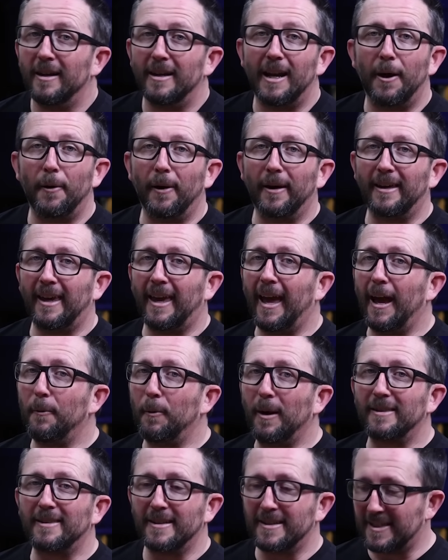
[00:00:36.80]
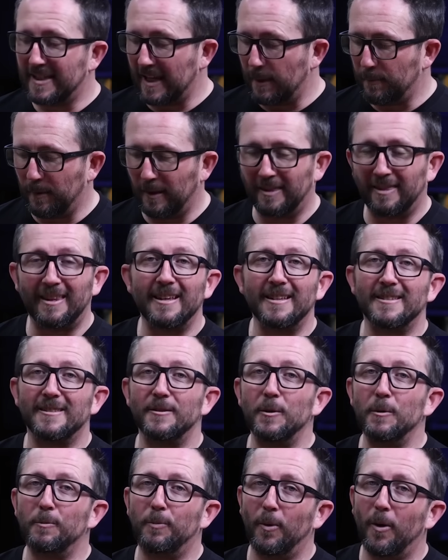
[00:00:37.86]
Now, I can't wait to see what this
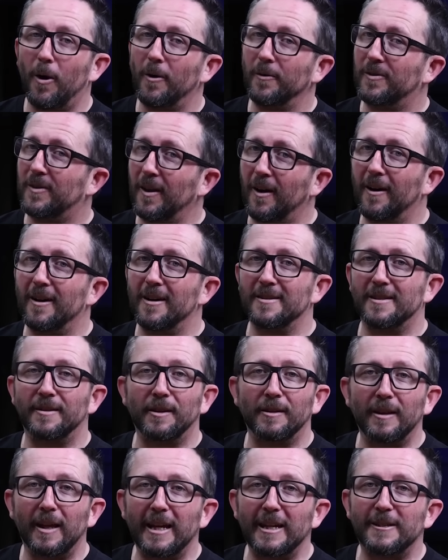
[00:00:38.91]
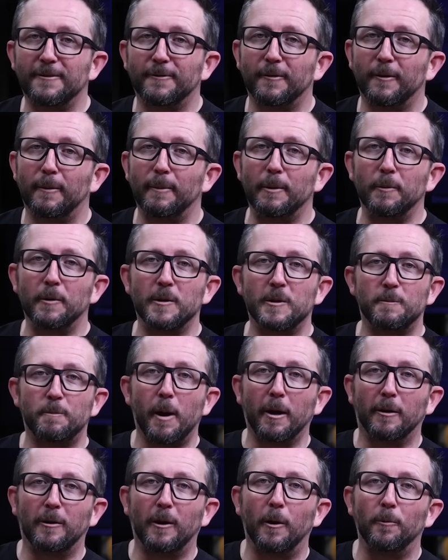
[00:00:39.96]
new ball does on the lanes for me with
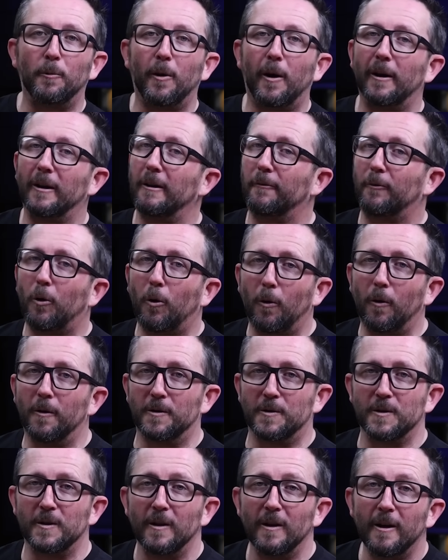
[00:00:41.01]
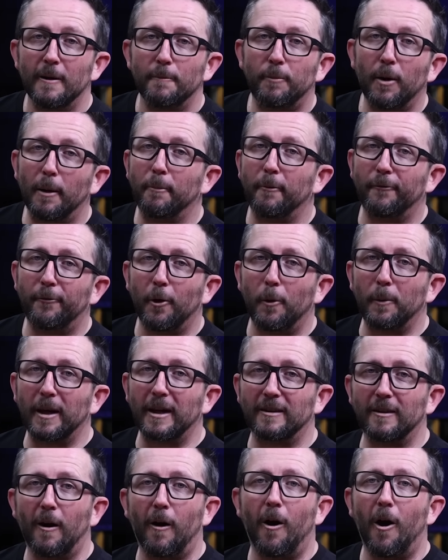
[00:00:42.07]
SPECTO running, of course. But before we
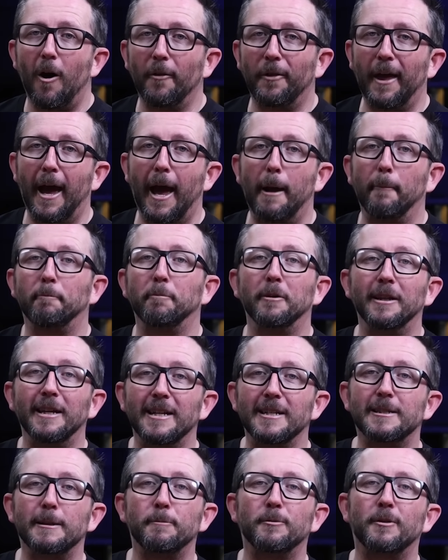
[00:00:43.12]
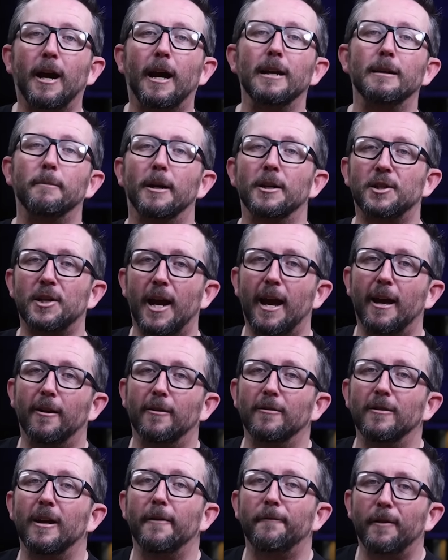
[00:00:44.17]
get to all that, please subscribe to my
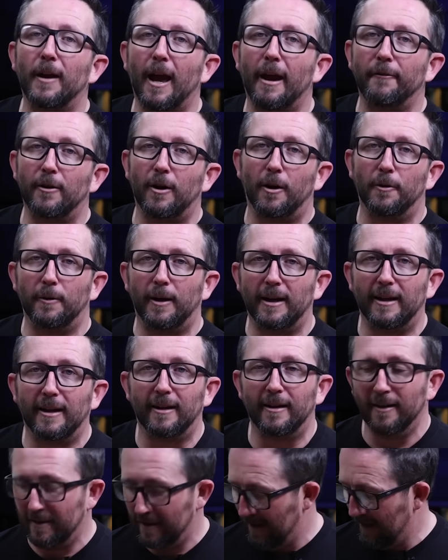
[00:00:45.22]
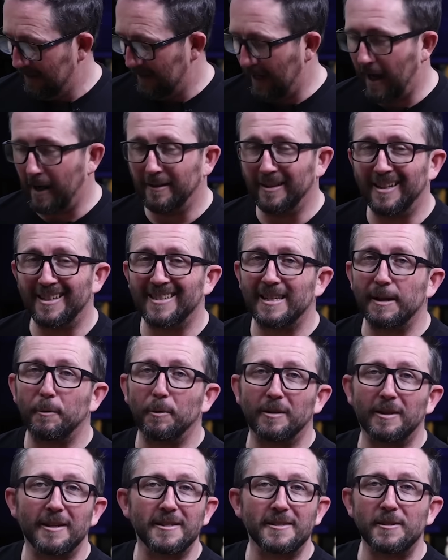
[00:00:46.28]
channel if you haven't already. Now, let's see
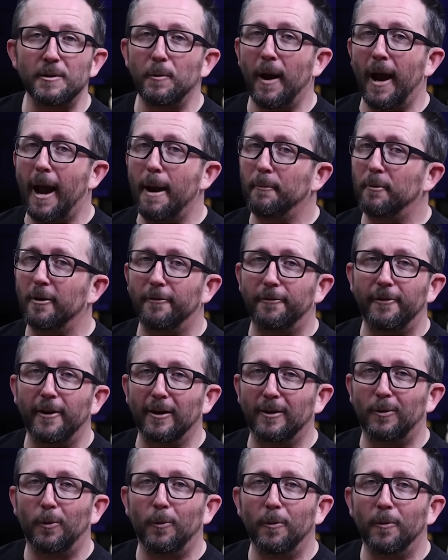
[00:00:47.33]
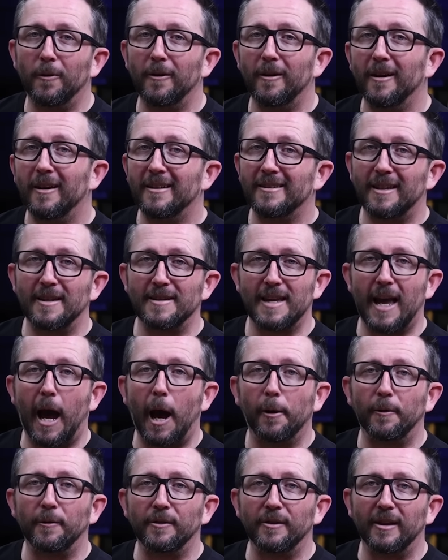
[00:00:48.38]
what this new Hammer Effect Tour does
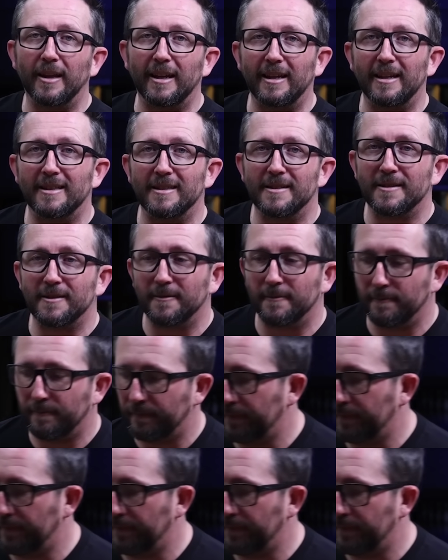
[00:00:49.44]
out on the lanes.